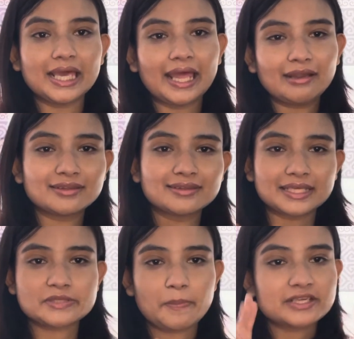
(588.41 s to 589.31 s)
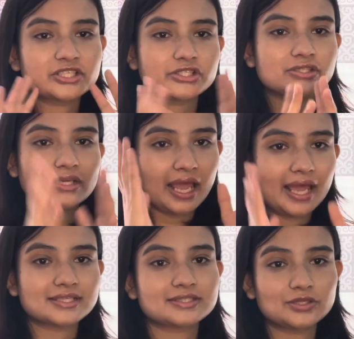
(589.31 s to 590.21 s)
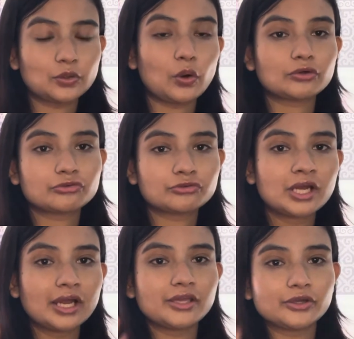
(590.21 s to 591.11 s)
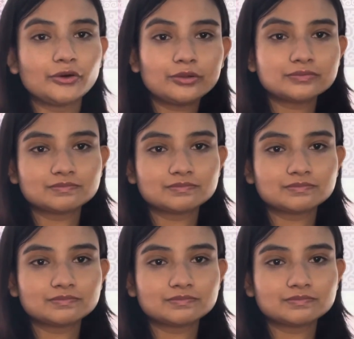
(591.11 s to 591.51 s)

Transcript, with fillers: and the expectation has a lot of you know